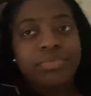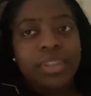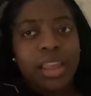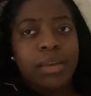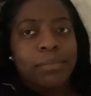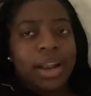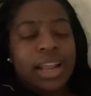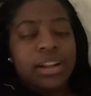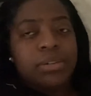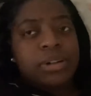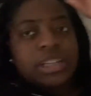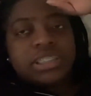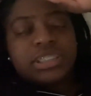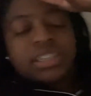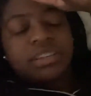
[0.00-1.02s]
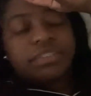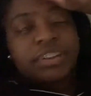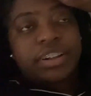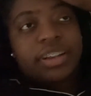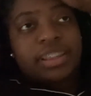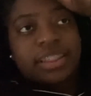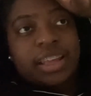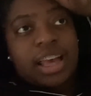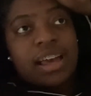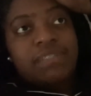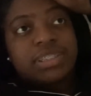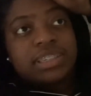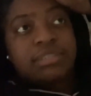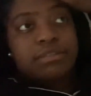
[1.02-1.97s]
But I don't watch TV or anything. I have a
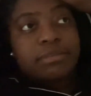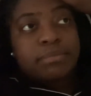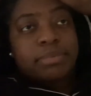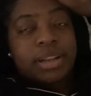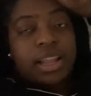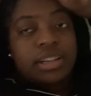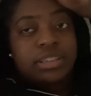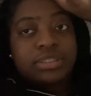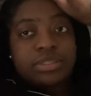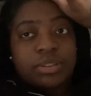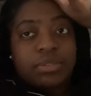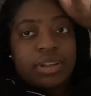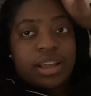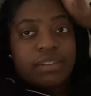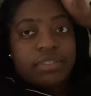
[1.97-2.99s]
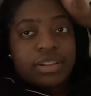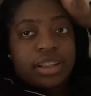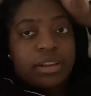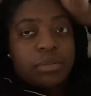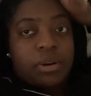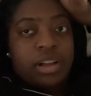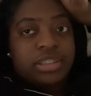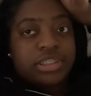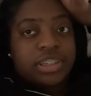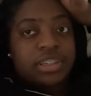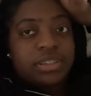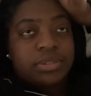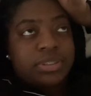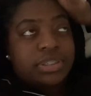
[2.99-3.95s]
TV, but I just don't ever like watch it.
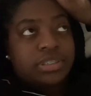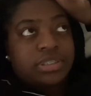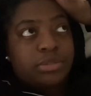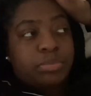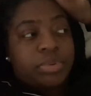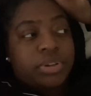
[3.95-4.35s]
It's just stupid.